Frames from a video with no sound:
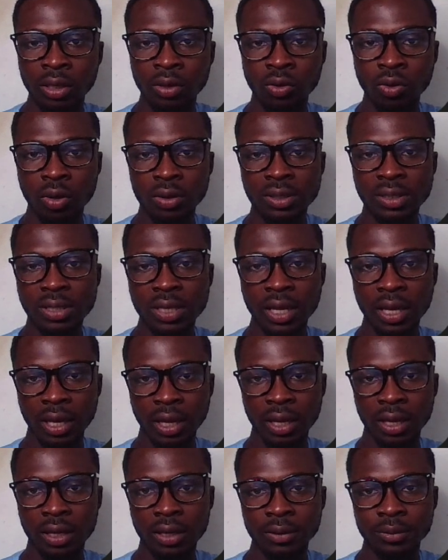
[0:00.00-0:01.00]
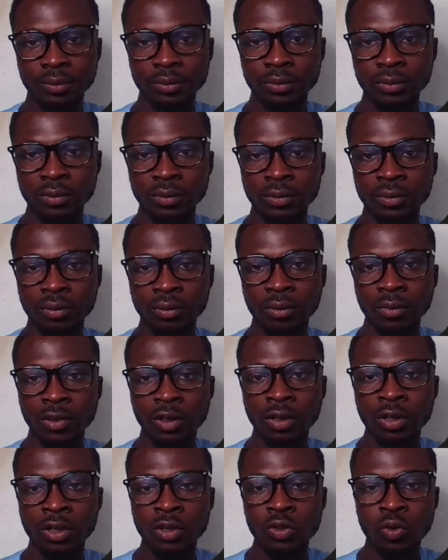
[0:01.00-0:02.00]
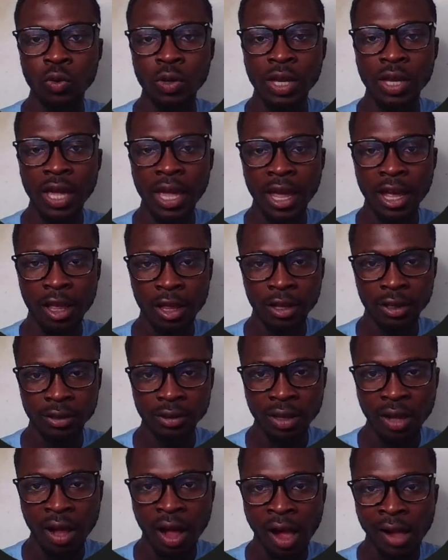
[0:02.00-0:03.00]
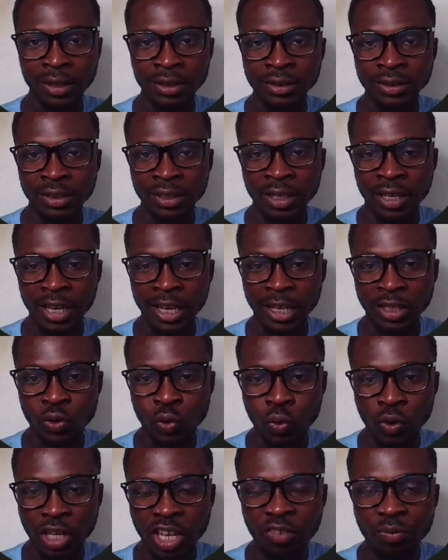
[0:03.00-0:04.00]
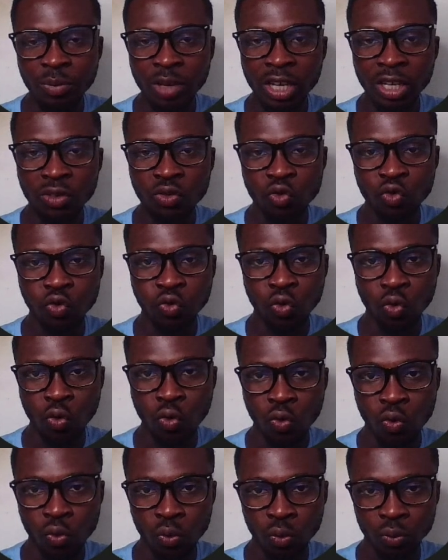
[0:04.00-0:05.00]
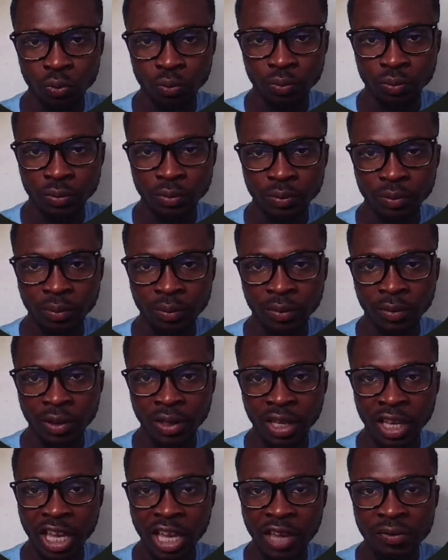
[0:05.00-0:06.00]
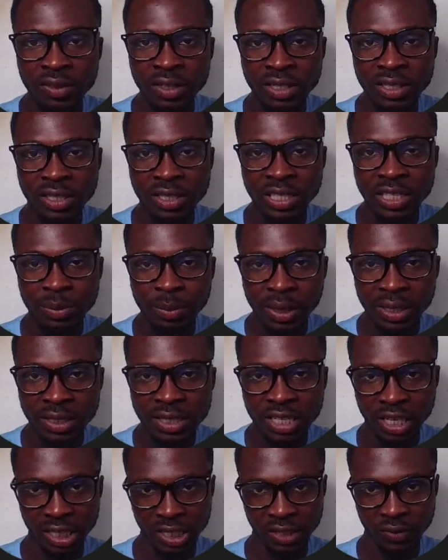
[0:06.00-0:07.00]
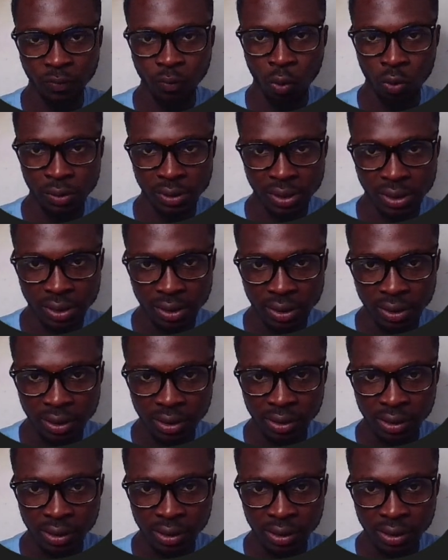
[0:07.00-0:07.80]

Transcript: not A. So here it will give me true if the statement is false,